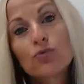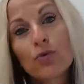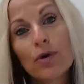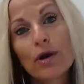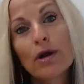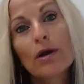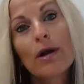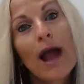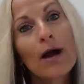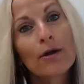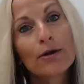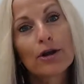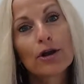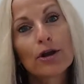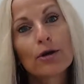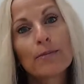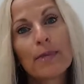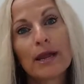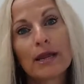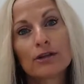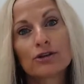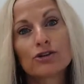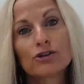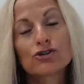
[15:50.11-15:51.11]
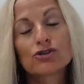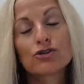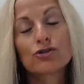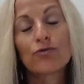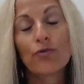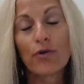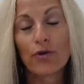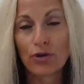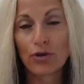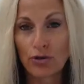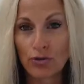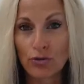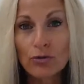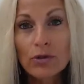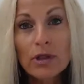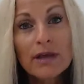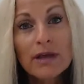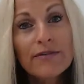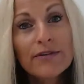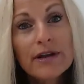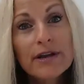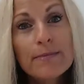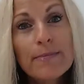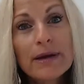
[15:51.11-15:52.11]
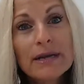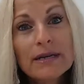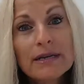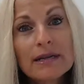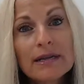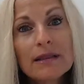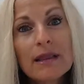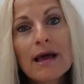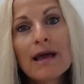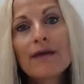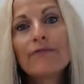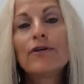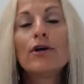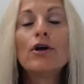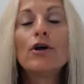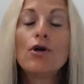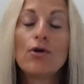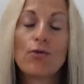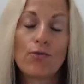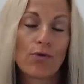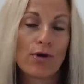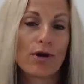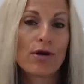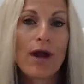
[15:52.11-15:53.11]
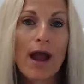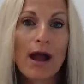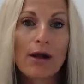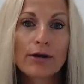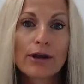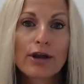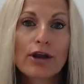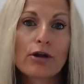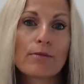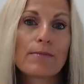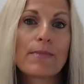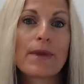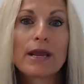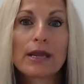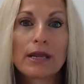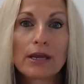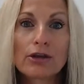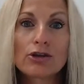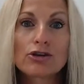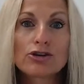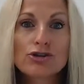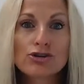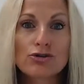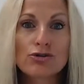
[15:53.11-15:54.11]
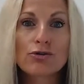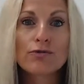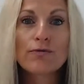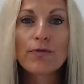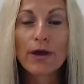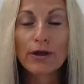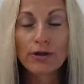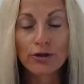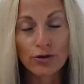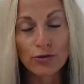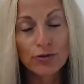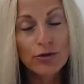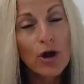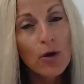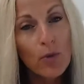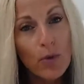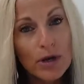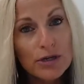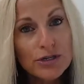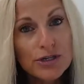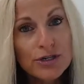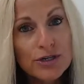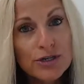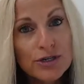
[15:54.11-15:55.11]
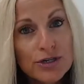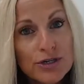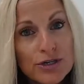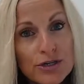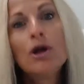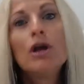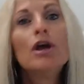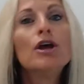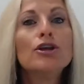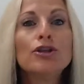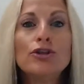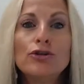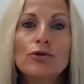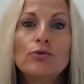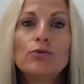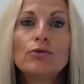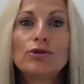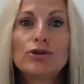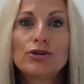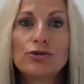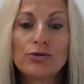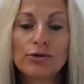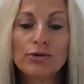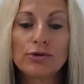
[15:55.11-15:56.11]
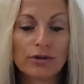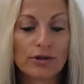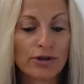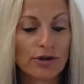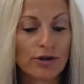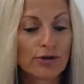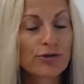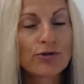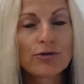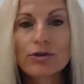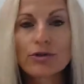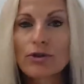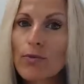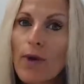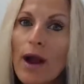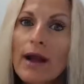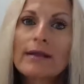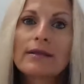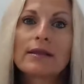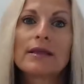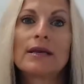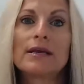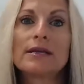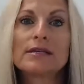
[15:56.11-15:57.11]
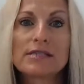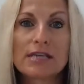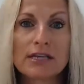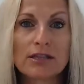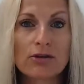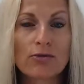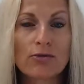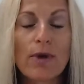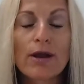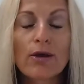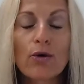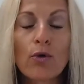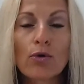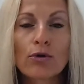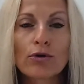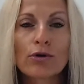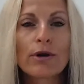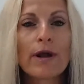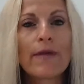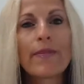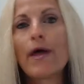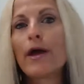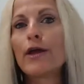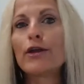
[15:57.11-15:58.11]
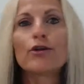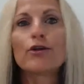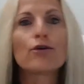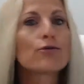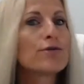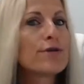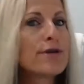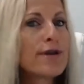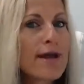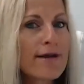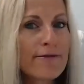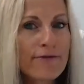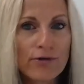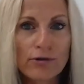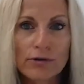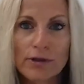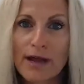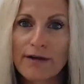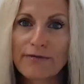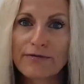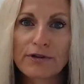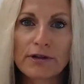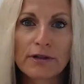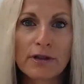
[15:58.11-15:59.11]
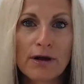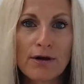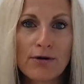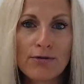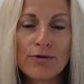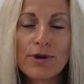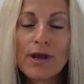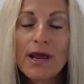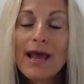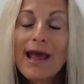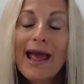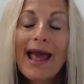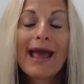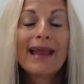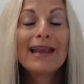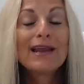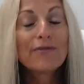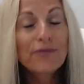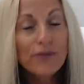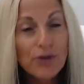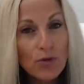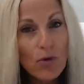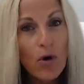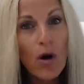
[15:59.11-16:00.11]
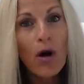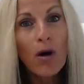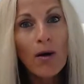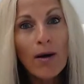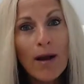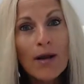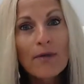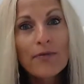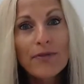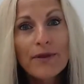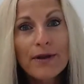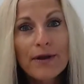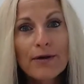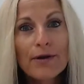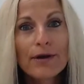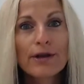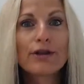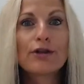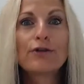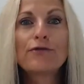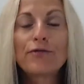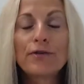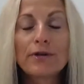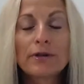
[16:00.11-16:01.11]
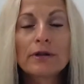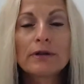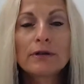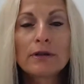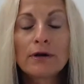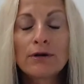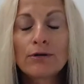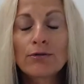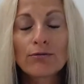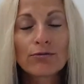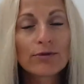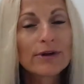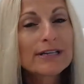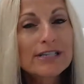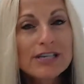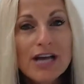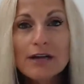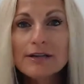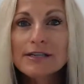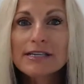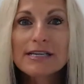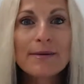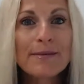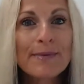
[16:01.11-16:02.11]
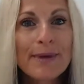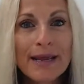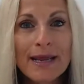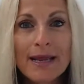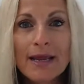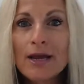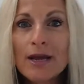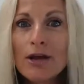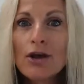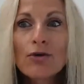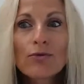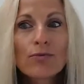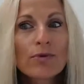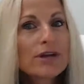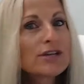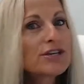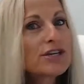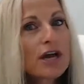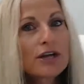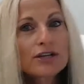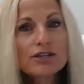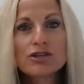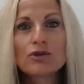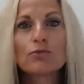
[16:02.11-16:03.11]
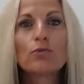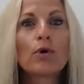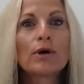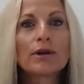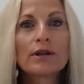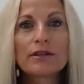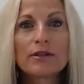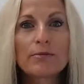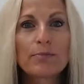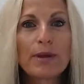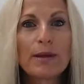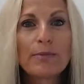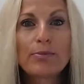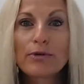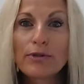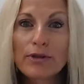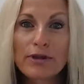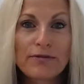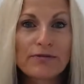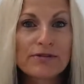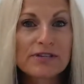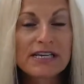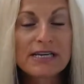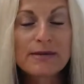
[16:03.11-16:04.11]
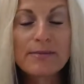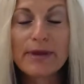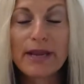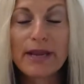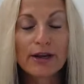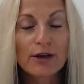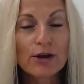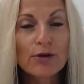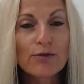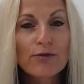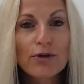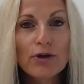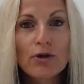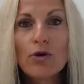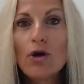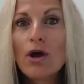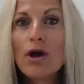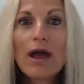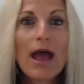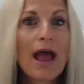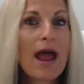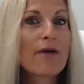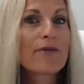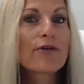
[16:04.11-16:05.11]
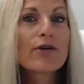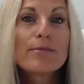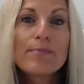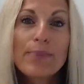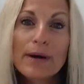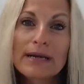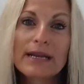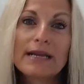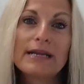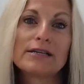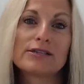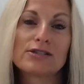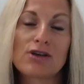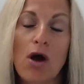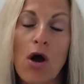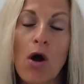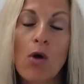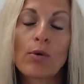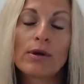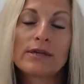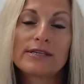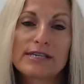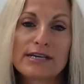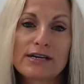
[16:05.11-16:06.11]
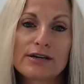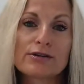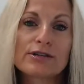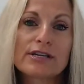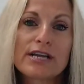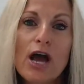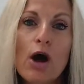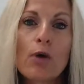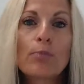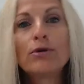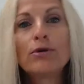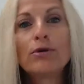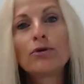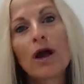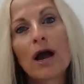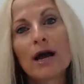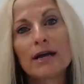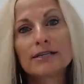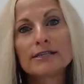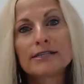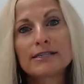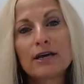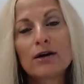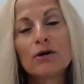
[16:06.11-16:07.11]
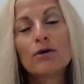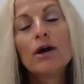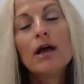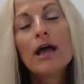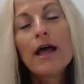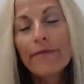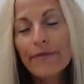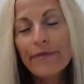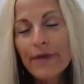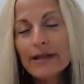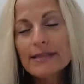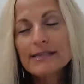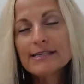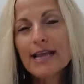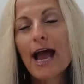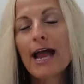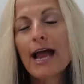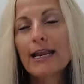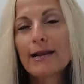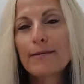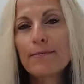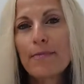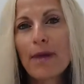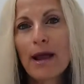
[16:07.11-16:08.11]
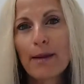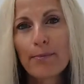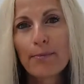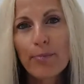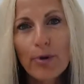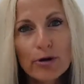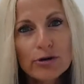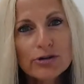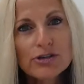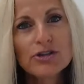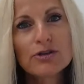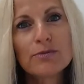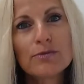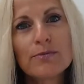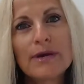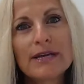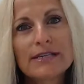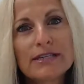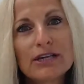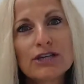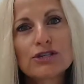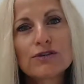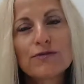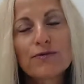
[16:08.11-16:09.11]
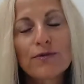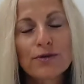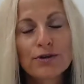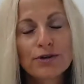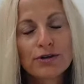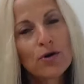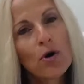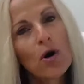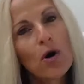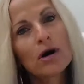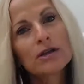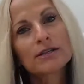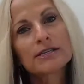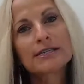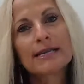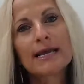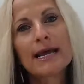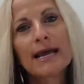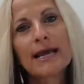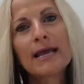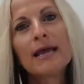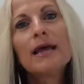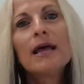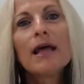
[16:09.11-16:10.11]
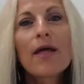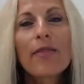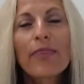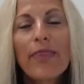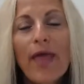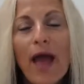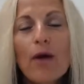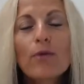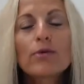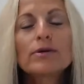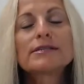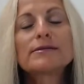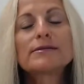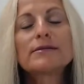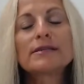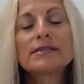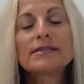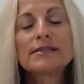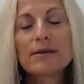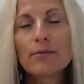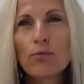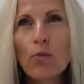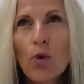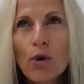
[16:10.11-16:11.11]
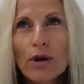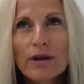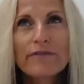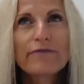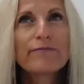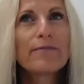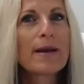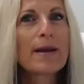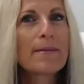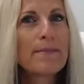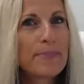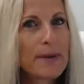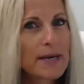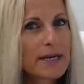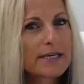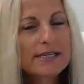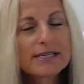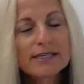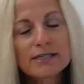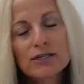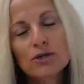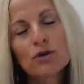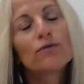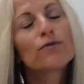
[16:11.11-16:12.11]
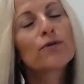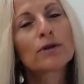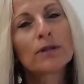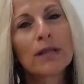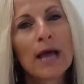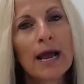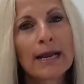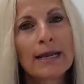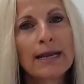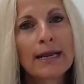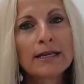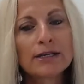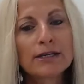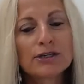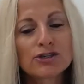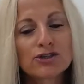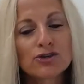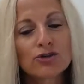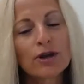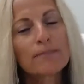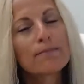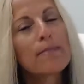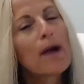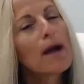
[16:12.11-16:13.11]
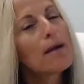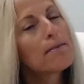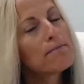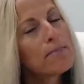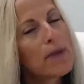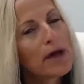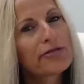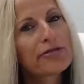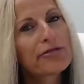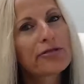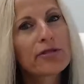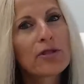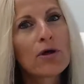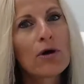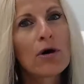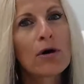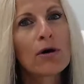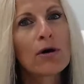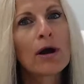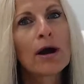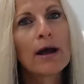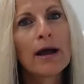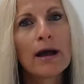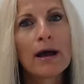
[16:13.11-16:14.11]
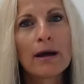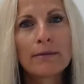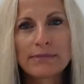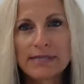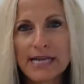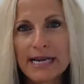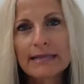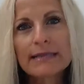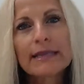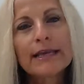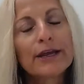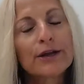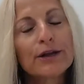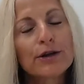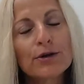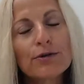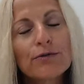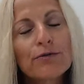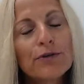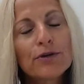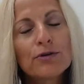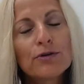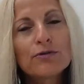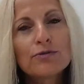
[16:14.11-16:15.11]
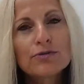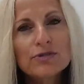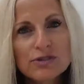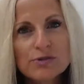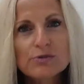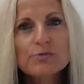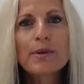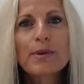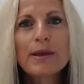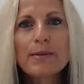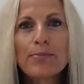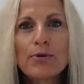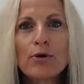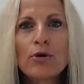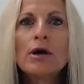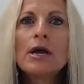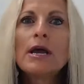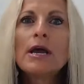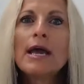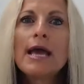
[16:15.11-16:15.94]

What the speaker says: We're out here making sure that you live an abundant life. We're out here making sure that you know what to do. You're doing the right things in the right order, and that you're never left alone. And if you are out there and you feel alone, reach out to me. Reach out to one of the people that you've seen interview. Everybody is always here to help you guys. So that's kind of my personal message for you all today. That was one of my biggest silver linings during my month-long daily interviews with people.